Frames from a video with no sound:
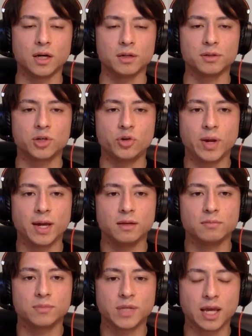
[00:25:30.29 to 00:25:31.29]

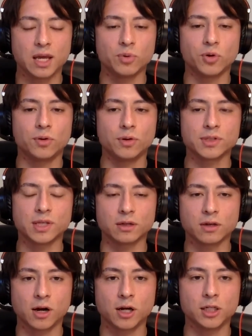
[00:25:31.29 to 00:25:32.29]
create tables and
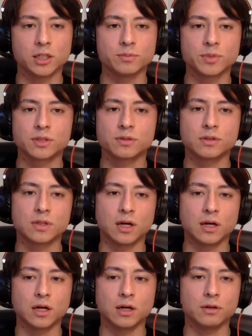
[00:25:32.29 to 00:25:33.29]
columns
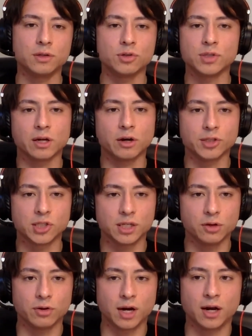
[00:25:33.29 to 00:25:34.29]
using our
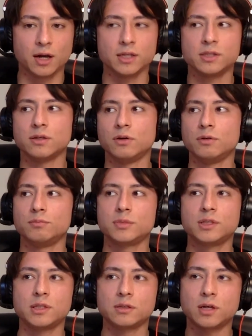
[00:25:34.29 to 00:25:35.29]
GUI. So
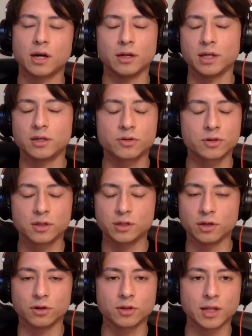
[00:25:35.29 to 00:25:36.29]
kind of
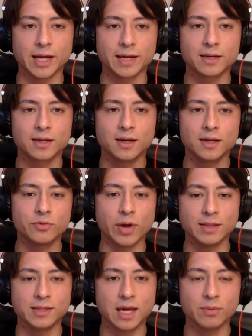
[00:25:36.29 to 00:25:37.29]
like click
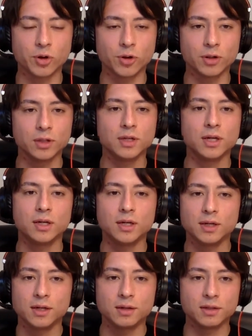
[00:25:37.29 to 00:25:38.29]
create table,
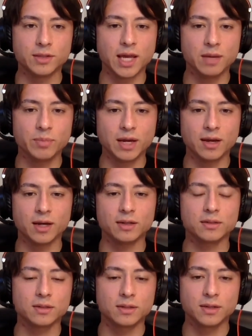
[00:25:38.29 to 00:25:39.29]
name it,
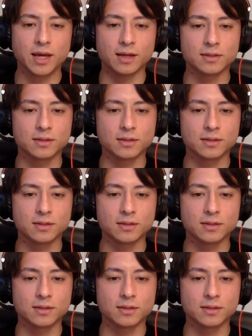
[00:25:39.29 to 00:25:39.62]
hit